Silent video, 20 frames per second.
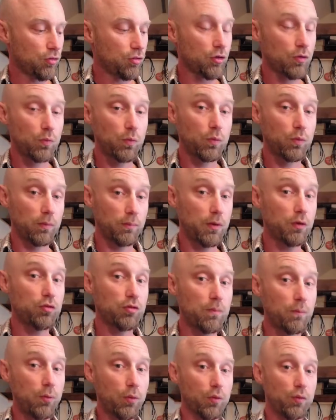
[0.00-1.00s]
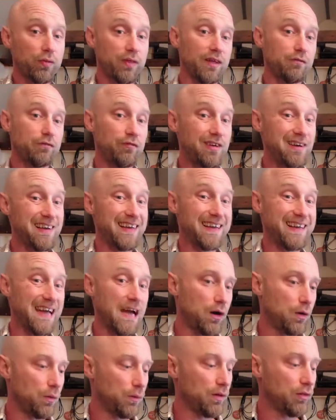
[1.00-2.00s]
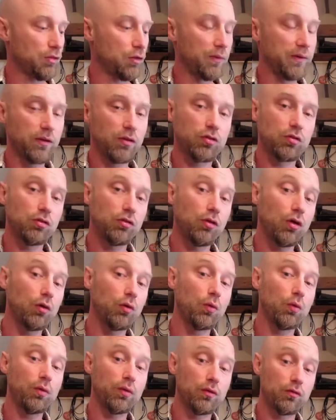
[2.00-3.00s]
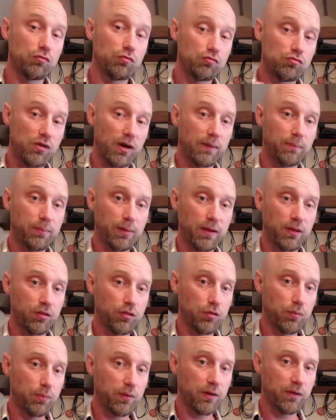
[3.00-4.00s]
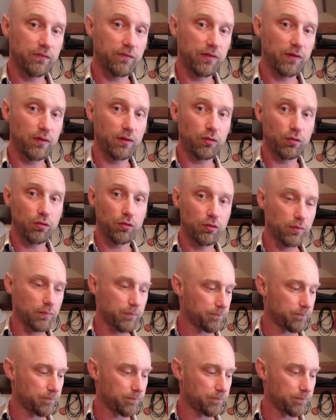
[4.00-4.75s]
So the most important thing really now is that we just know the right place to put our fingers.